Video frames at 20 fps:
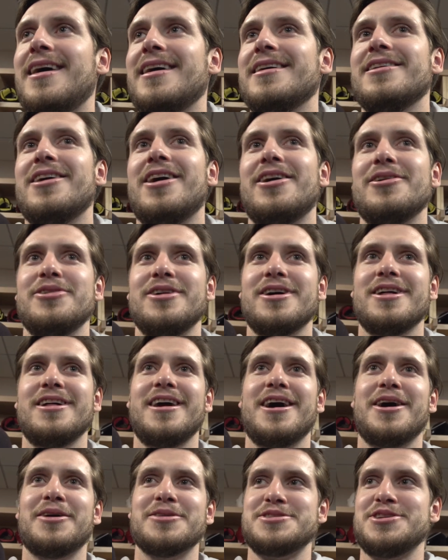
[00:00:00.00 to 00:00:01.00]
Not really.
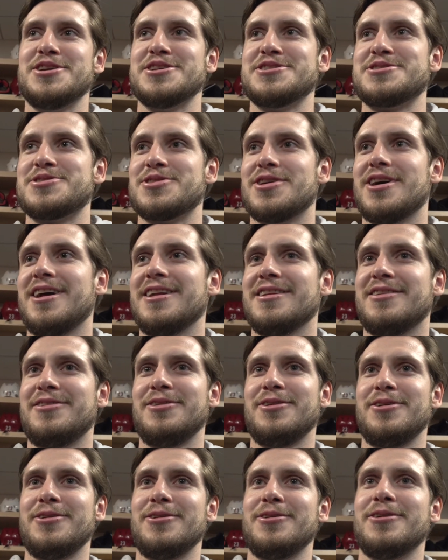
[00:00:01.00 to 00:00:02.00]
I was just trying
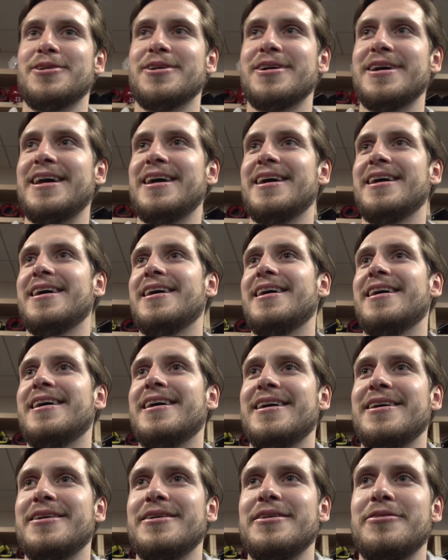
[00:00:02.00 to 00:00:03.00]
to
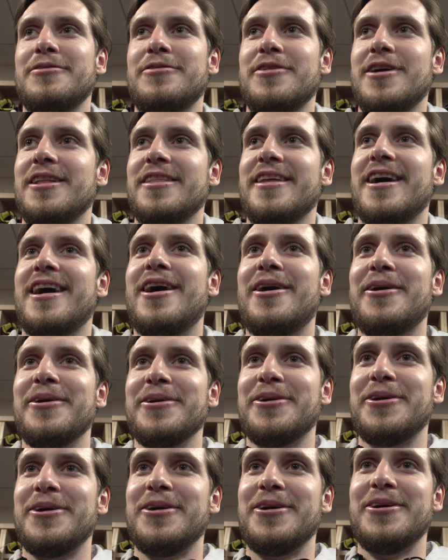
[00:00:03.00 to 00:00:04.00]
fall down
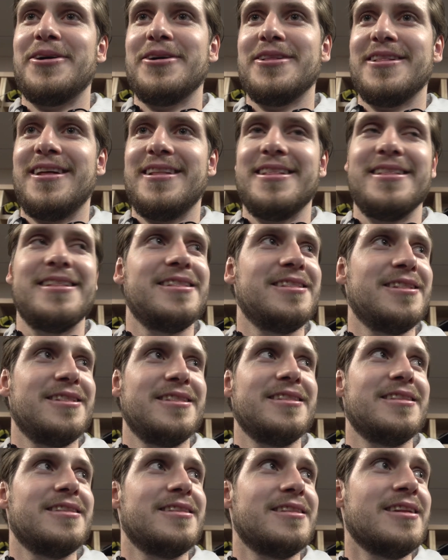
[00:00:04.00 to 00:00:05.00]
or
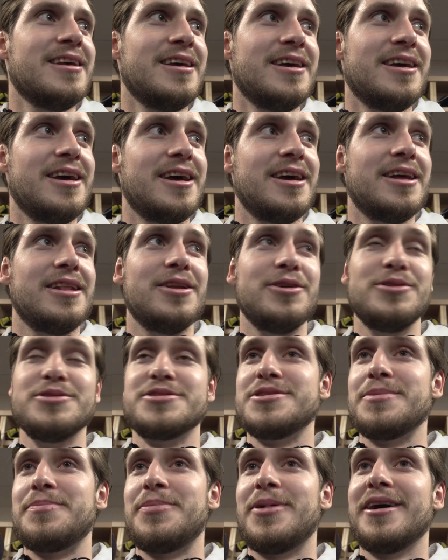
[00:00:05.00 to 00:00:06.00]
lose
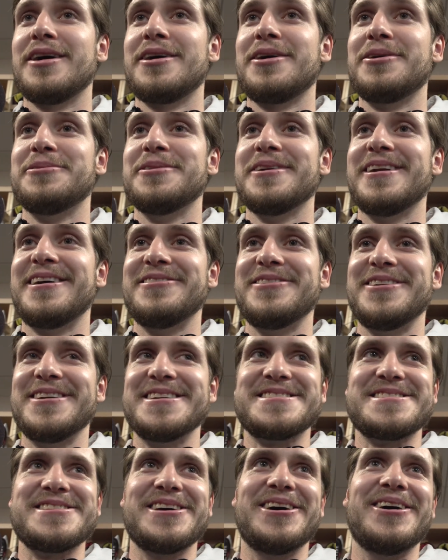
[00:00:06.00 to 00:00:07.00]
the puck or whatever.
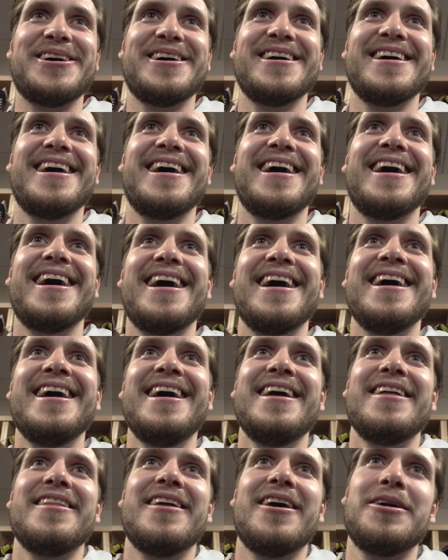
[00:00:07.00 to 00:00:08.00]
So,
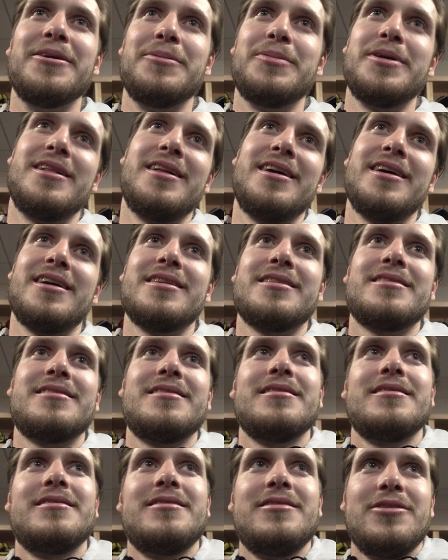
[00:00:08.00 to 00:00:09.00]
but like,
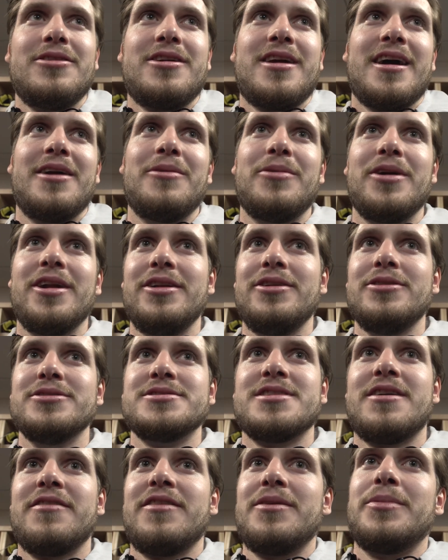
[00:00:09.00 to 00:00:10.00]
you kind of want to do
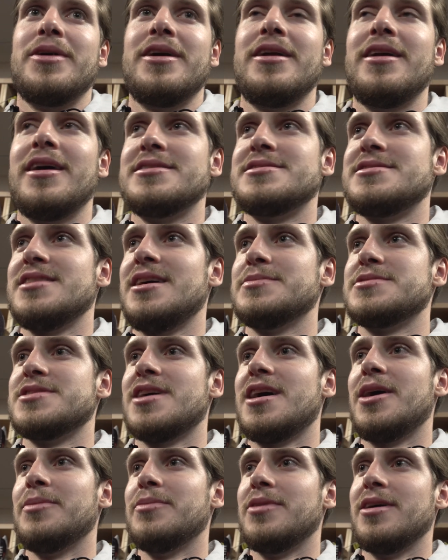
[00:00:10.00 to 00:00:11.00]
something, but at the same
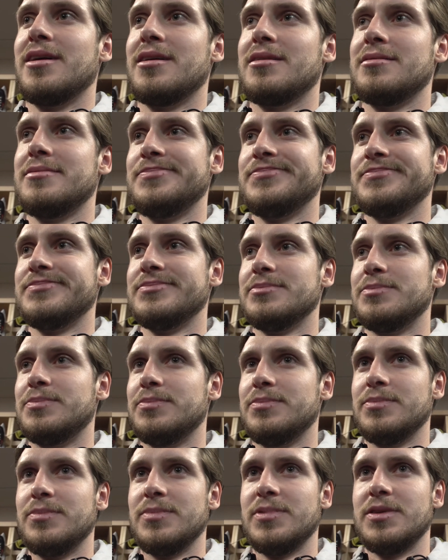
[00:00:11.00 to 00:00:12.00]
time, like,
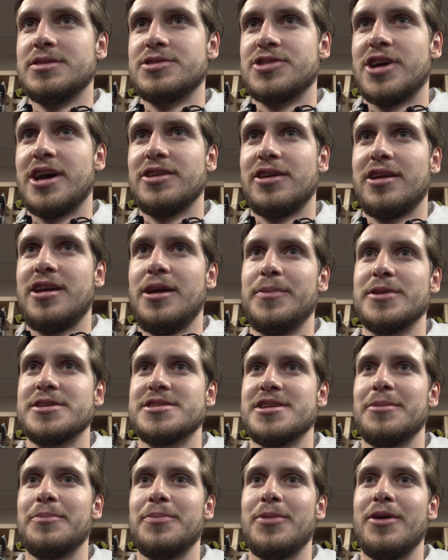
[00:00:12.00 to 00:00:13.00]
tried to keep it
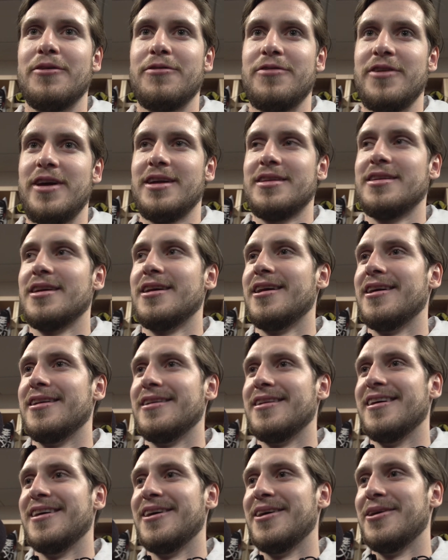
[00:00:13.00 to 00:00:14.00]
simple, faked it,
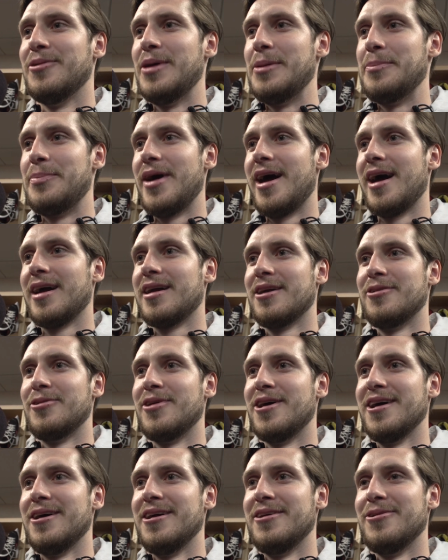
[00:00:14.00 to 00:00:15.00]
and went back and
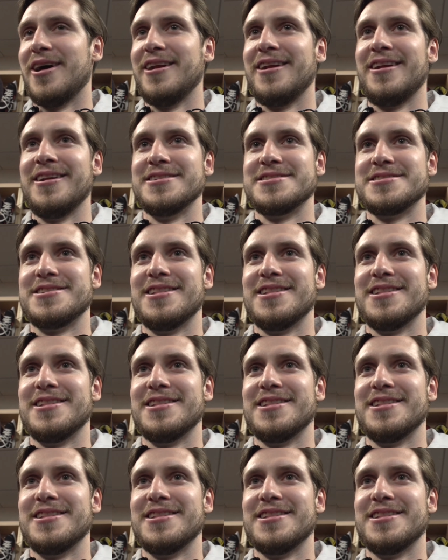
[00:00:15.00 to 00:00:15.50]
right in his